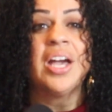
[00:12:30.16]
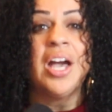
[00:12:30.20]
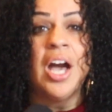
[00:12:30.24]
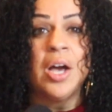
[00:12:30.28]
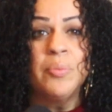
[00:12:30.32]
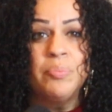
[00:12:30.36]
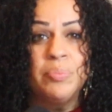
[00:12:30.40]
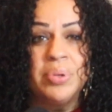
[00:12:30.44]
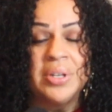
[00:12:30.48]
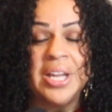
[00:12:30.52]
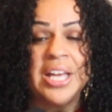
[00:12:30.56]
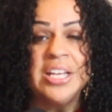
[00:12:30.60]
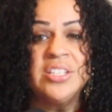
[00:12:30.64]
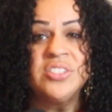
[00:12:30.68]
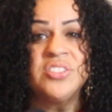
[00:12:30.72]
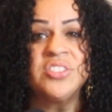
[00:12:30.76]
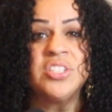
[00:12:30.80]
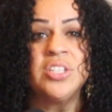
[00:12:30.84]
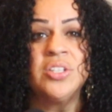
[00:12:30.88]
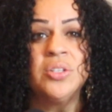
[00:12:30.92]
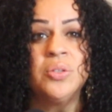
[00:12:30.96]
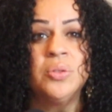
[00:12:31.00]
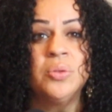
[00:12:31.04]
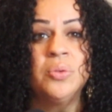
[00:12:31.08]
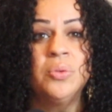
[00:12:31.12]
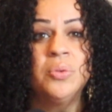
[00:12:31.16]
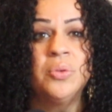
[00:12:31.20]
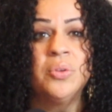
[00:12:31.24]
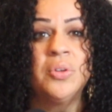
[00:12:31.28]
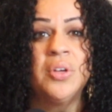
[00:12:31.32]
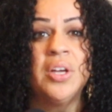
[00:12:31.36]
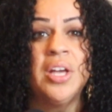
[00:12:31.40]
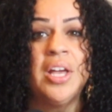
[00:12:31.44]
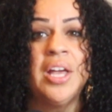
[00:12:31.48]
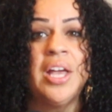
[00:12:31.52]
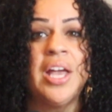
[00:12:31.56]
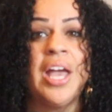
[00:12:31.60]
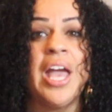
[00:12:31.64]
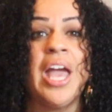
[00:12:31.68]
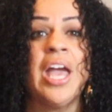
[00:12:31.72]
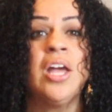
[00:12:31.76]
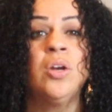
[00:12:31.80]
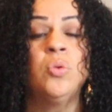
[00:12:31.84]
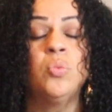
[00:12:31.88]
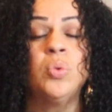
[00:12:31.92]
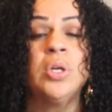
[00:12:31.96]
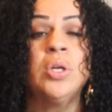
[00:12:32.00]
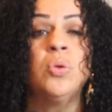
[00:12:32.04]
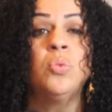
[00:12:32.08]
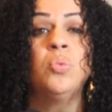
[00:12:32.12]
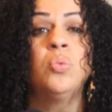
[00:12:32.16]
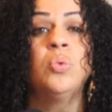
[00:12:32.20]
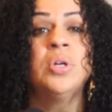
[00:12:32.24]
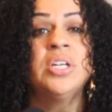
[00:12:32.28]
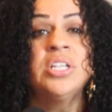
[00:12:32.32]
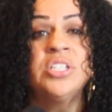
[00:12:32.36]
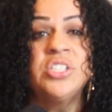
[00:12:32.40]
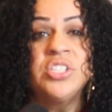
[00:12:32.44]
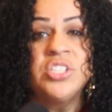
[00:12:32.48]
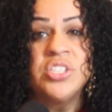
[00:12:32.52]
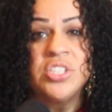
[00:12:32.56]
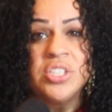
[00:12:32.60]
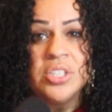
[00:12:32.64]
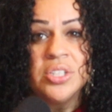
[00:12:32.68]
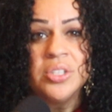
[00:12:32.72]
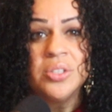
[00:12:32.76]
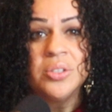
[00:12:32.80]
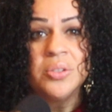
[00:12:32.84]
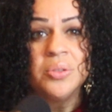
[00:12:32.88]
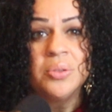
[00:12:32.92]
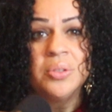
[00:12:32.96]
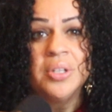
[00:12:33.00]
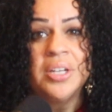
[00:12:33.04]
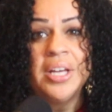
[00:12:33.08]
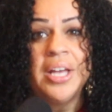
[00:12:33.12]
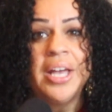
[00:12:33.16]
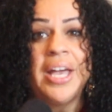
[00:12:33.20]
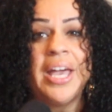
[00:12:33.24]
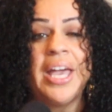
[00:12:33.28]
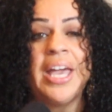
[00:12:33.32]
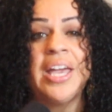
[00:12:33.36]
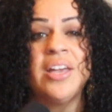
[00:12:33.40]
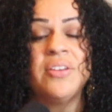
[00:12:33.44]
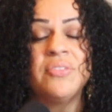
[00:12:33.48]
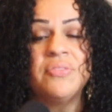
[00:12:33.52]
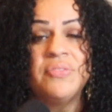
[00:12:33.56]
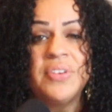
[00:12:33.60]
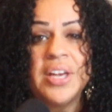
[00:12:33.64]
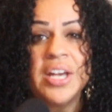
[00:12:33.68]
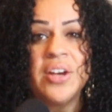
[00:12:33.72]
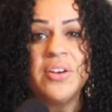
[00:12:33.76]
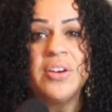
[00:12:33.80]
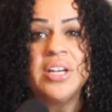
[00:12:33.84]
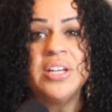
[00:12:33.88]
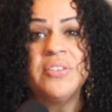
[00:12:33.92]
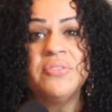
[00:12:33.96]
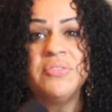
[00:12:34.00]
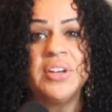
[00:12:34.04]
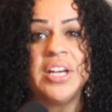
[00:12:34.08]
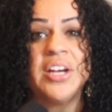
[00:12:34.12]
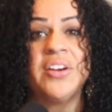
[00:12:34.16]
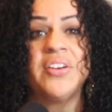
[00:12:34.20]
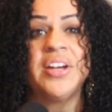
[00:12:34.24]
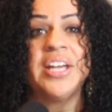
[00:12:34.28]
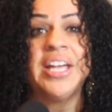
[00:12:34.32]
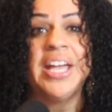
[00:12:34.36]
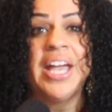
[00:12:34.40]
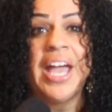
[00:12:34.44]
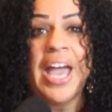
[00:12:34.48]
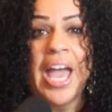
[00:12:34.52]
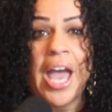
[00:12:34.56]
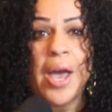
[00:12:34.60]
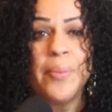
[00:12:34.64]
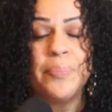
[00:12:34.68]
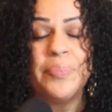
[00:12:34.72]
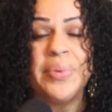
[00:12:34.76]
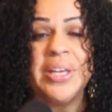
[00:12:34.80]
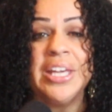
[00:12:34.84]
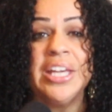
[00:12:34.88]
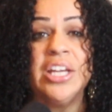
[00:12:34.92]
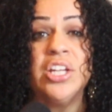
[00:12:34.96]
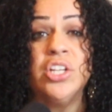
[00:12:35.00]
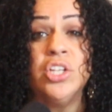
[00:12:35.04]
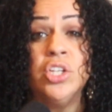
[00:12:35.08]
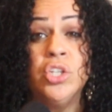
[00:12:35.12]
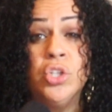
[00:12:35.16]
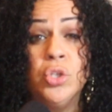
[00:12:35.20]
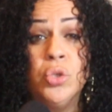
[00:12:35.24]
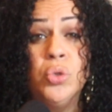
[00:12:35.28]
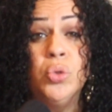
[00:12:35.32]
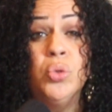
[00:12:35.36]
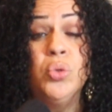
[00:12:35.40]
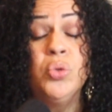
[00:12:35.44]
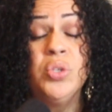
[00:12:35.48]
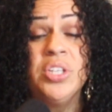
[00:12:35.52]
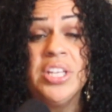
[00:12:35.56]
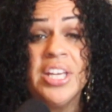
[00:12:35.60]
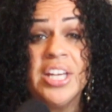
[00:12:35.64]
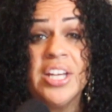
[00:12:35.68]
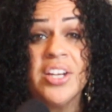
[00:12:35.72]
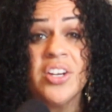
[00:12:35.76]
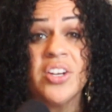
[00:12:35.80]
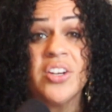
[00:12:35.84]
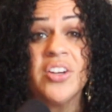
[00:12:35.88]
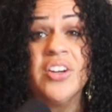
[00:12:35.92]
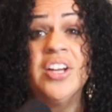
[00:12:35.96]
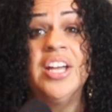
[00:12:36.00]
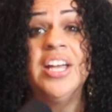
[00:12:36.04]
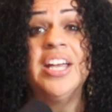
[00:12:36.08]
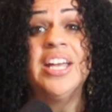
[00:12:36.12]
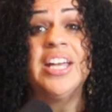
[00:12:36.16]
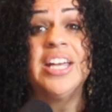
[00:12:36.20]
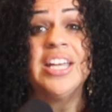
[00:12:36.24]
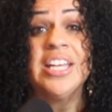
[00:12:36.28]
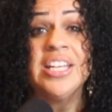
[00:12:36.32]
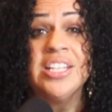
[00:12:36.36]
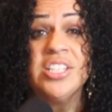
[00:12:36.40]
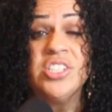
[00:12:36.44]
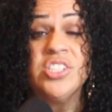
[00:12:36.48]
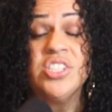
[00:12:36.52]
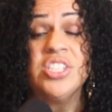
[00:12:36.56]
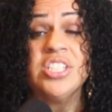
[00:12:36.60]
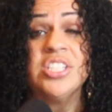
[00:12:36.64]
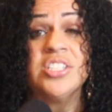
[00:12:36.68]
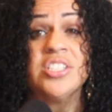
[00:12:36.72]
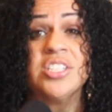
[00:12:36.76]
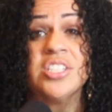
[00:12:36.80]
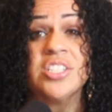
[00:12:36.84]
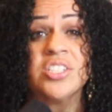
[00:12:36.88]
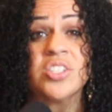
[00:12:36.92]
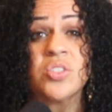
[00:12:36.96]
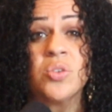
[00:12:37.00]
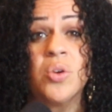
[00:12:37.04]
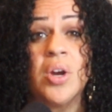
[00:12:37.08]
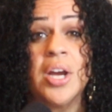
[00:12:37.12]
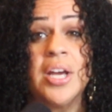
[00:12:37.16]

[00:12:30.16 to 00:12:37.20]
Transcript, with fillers: God bless you, and we wish you a very, very happy new year in Jesus